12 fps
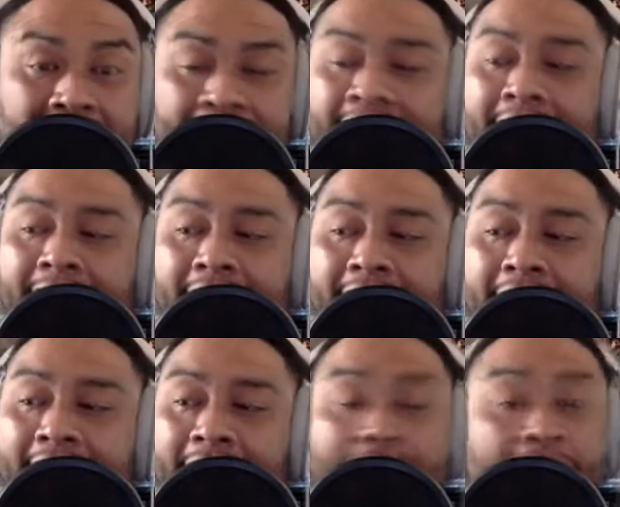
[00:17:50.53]
And
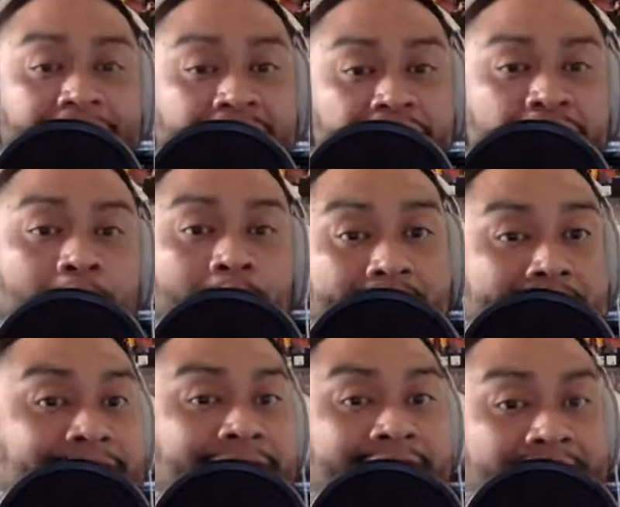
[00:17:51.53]
I kind of think Joey
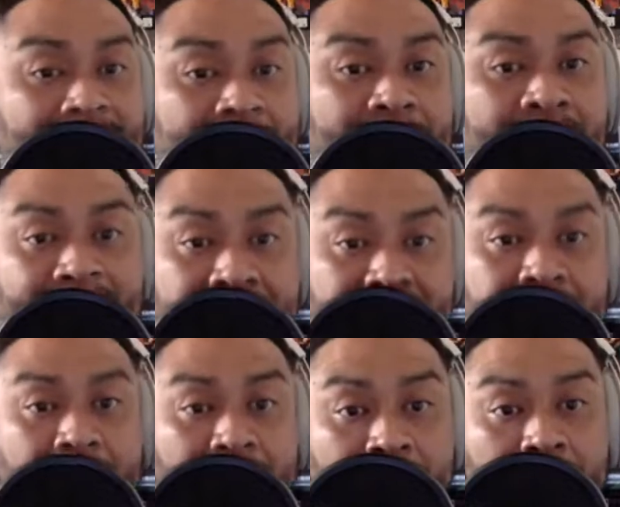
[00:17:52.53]
has kind of a bit of
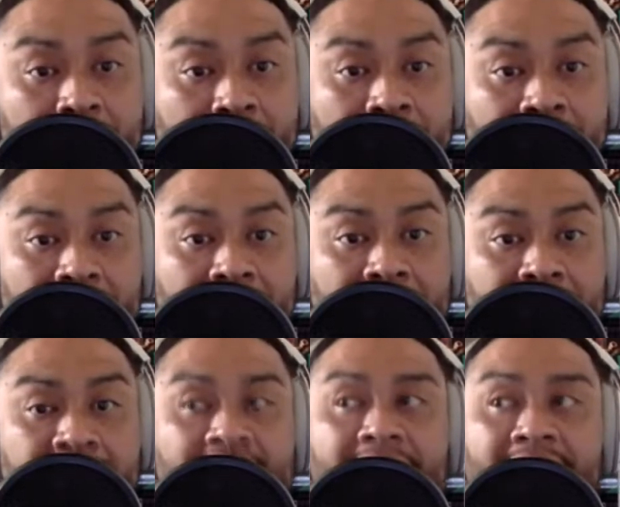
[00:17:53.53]
history too,
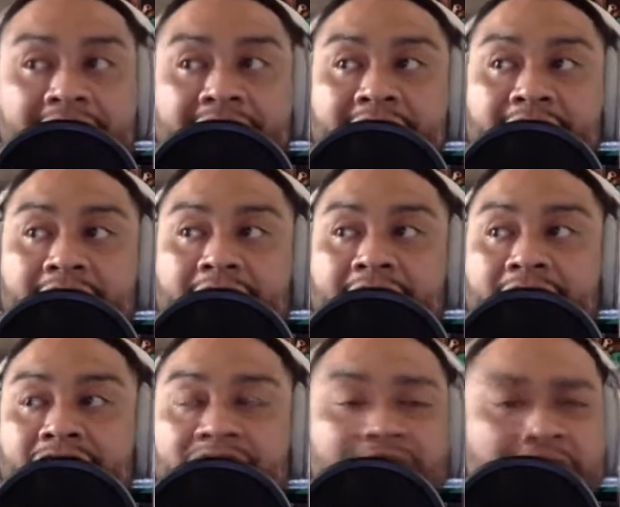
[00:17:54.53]
because
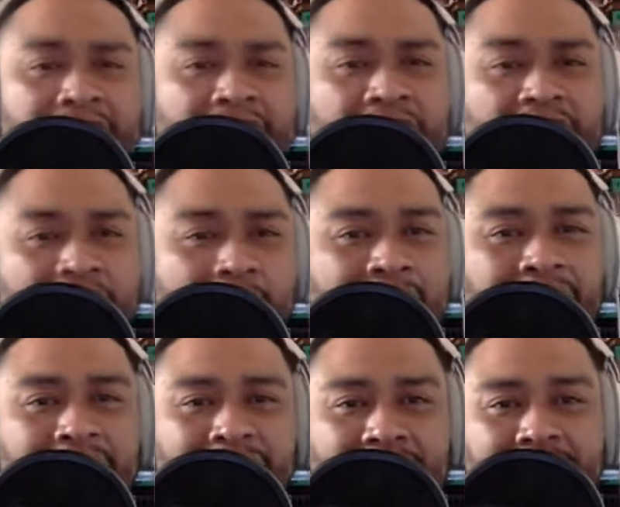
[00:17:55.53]
she's always
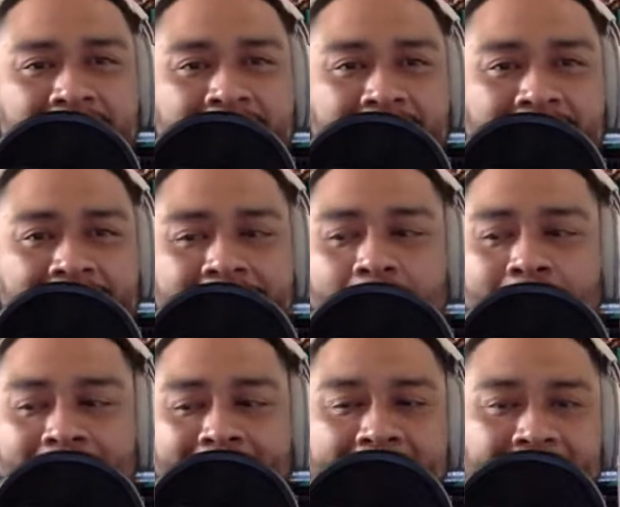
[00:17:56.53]
kind of like
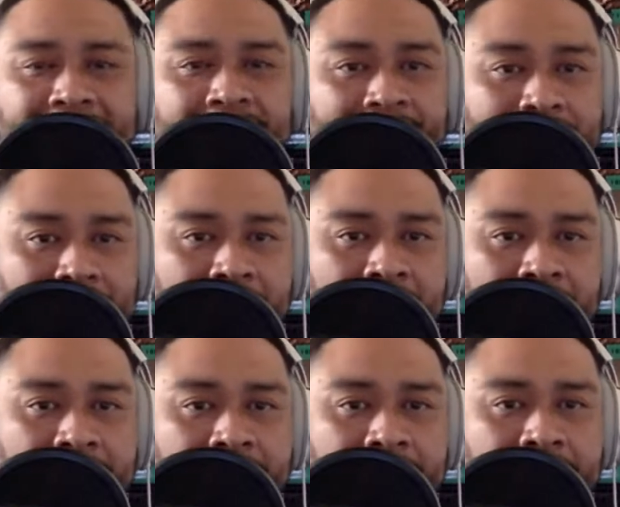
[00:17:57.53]
going back to
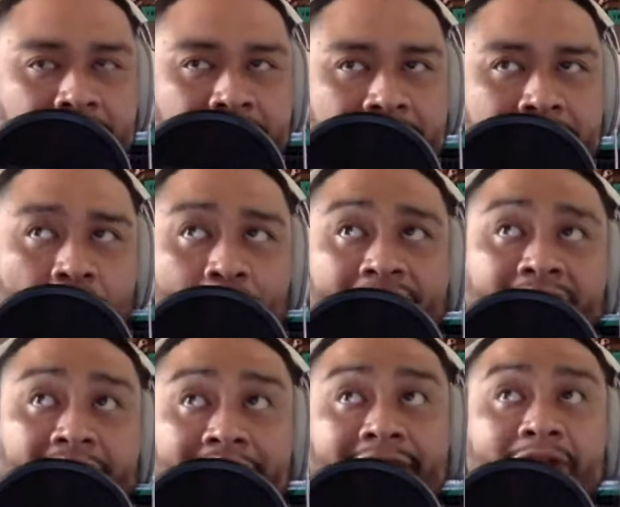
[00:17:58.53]
how am I
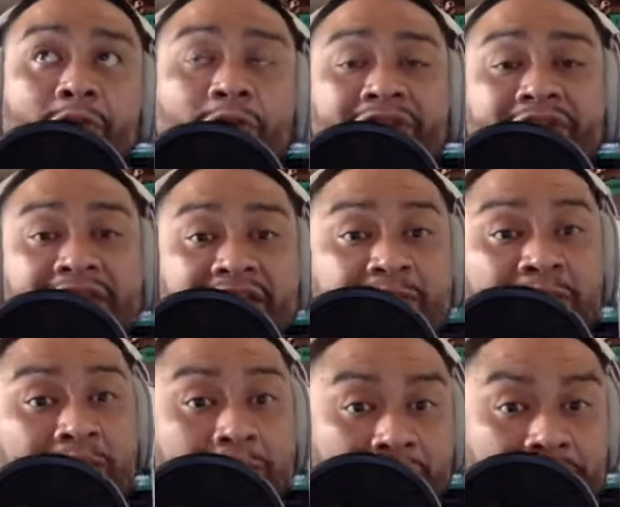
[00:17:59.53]
going to deal with these
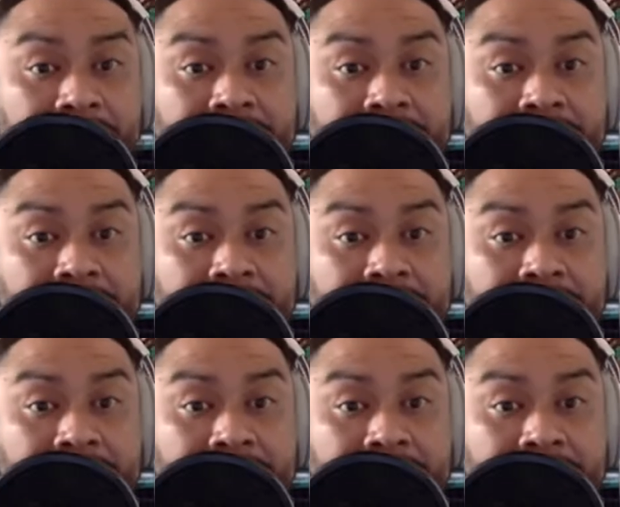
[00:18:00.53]
people?